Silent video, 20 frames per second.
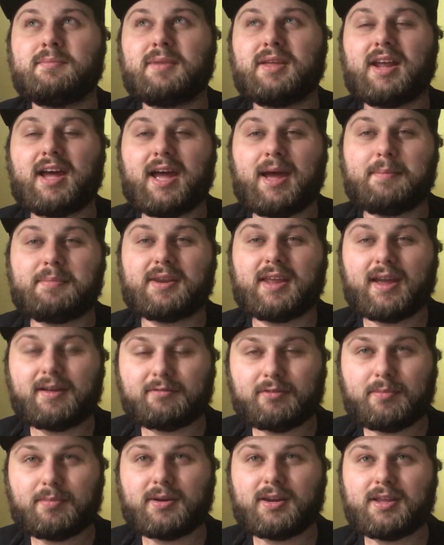May not happen to
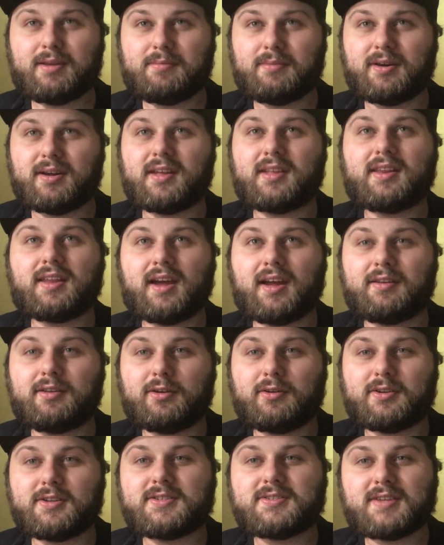everybody, but I
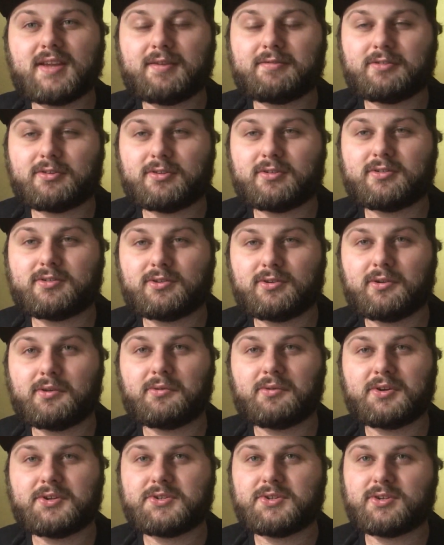noticed after
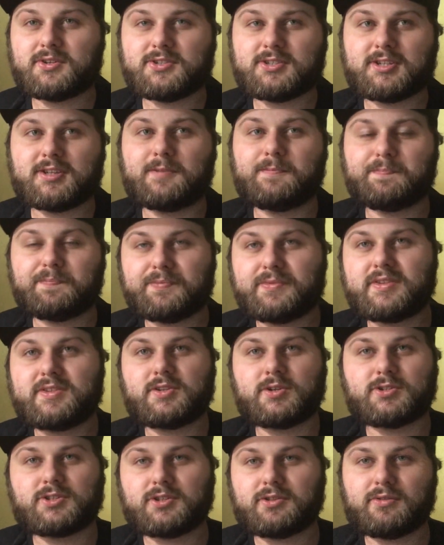doing research and
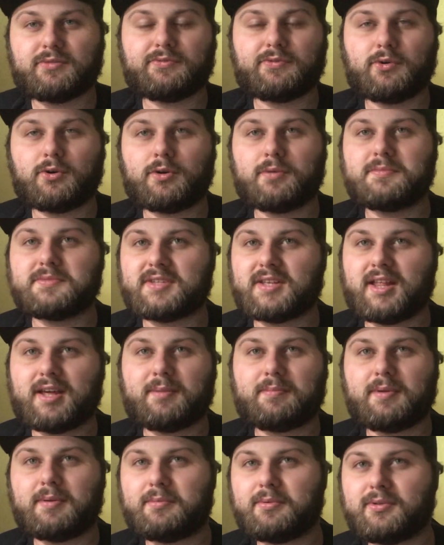searching through forums, a
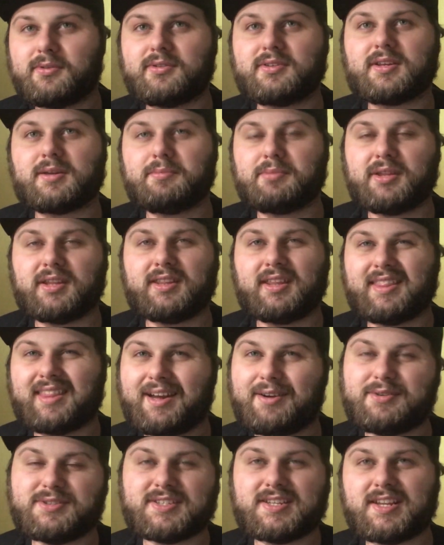lot of people complained
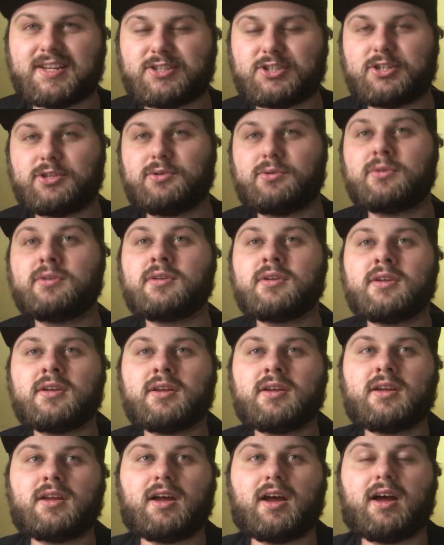that was an issue.
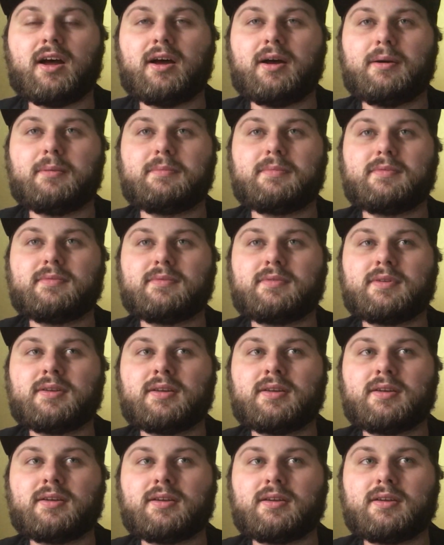
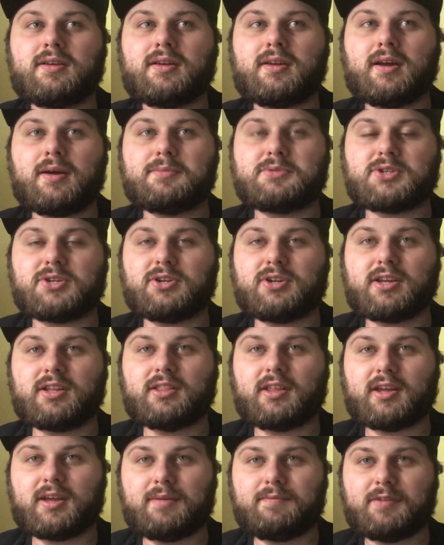I'm sure you
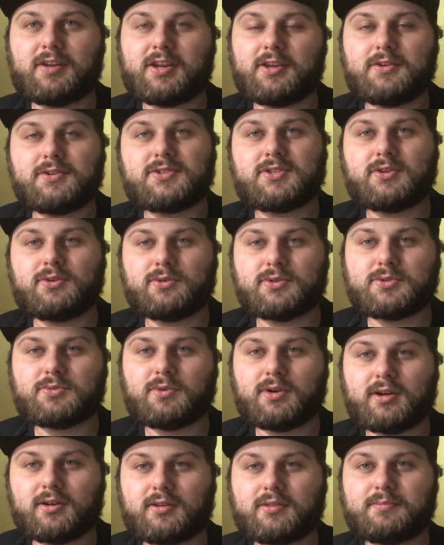can look up videos too as
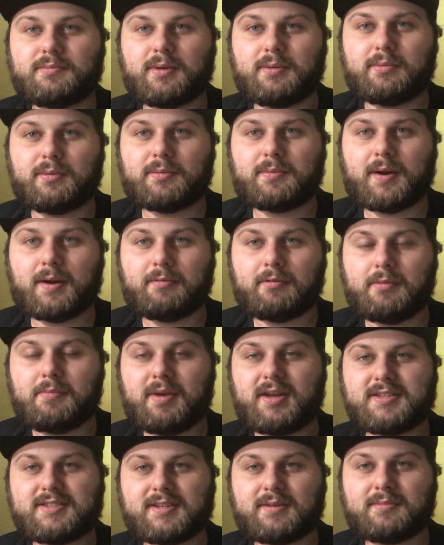well. People probably
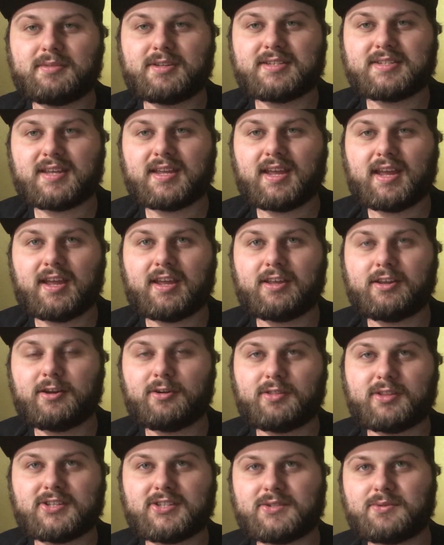made some to say, hey, you
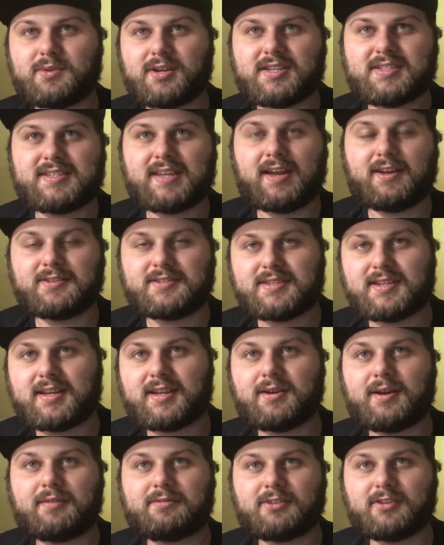know, this is what it sounds
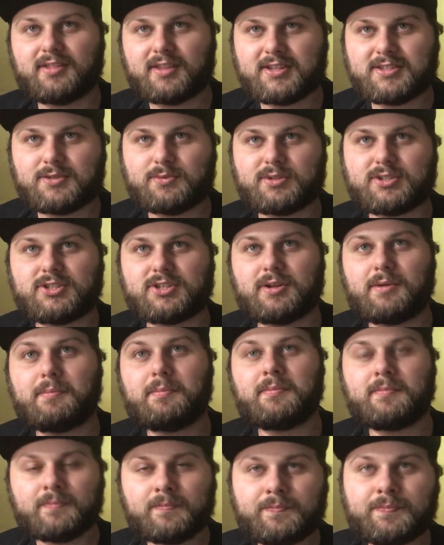like after they switched
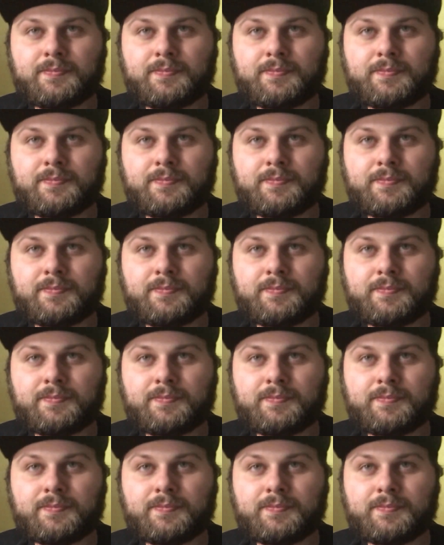them.